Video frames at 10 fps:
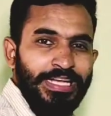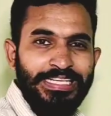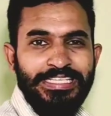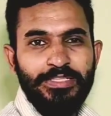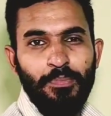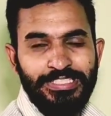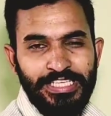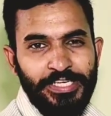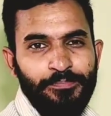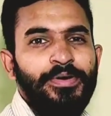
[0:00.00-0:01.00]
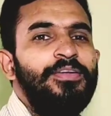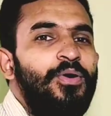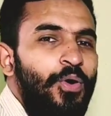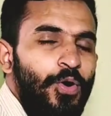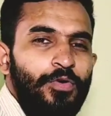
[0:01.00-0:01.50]
is my starting point,
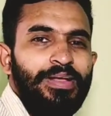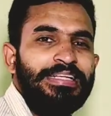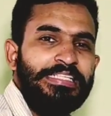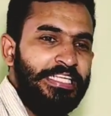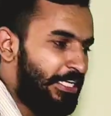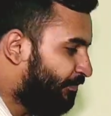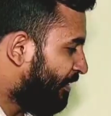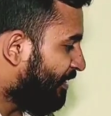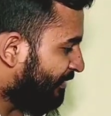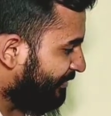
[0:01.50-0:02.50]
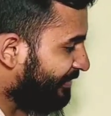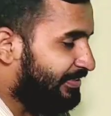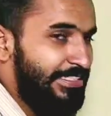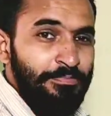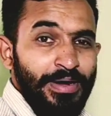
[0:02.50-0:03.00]
or we can say this
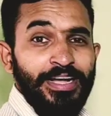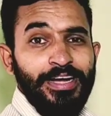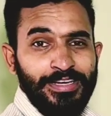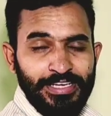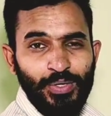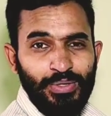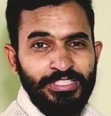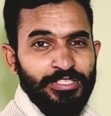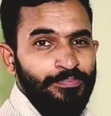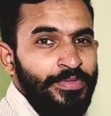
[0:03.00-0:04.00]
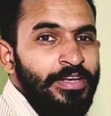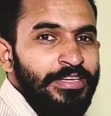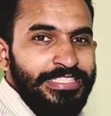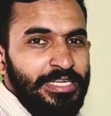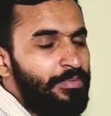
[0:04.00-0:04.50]
is my current location.
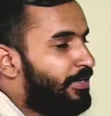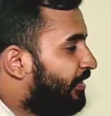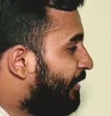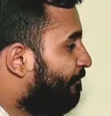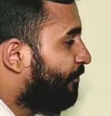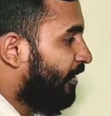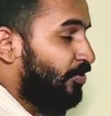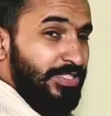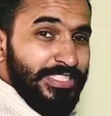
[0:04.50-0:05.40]
Similarly, in our